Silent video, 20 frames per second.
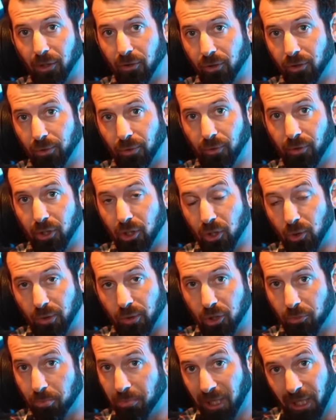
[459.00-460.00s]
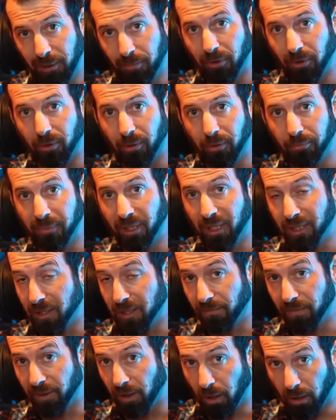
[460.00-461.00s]
to the Jewish people because
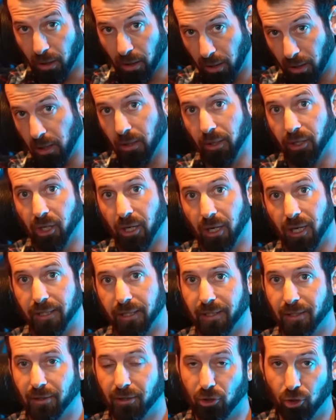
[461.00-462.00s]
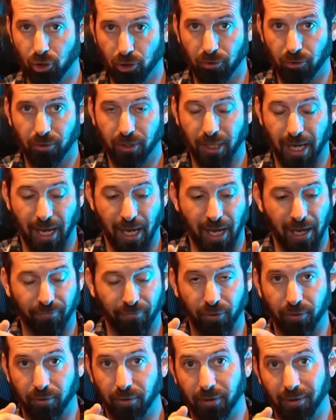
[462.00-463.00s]
of the Holocaust. The Jews,
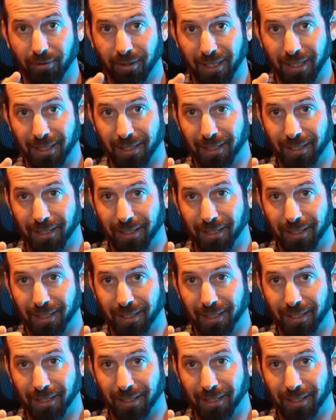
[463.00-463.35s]
after the